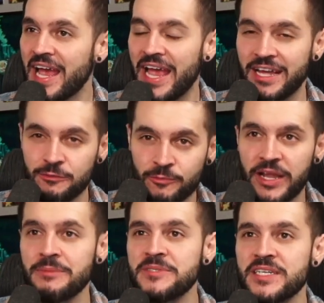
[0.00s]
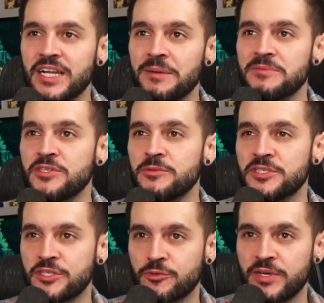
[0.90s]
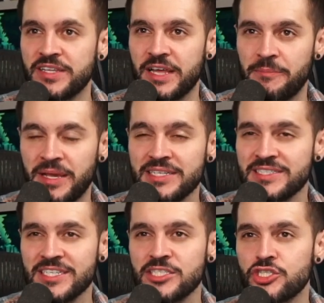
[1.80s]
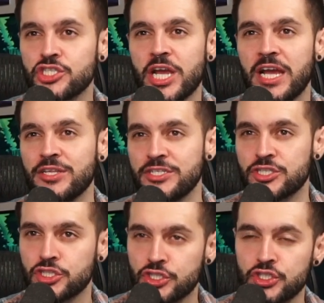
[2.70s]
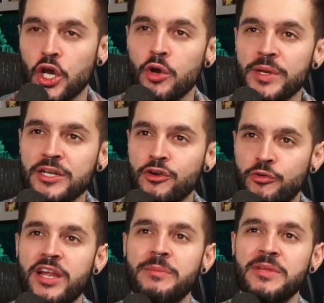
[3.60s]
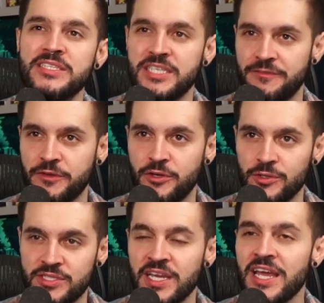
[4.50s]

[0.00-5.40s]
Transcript: and ramps it up to a degree that makes this challenge so incredibly difficult